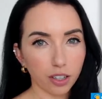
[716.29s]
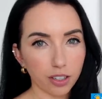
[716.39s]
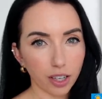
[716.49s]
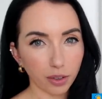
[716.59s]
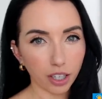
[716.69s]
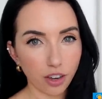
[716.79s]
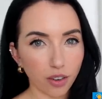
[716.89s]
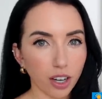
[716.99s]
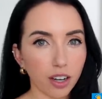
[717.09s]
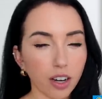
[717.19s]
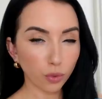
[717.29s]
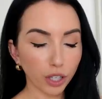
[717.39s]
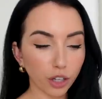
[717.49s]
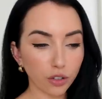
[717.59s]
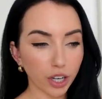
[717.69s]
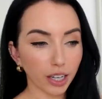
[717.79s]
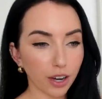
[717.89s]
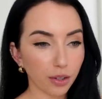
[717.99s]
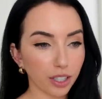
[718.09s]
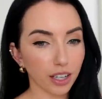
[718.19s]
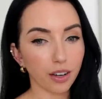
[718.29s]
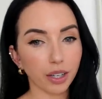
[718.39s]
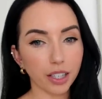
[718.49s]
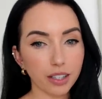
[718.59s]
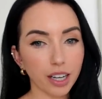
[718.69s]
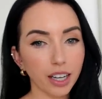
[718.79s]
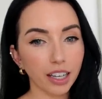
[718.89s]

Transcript: on South Lake Union. So we're gonna go check it out, see how it is.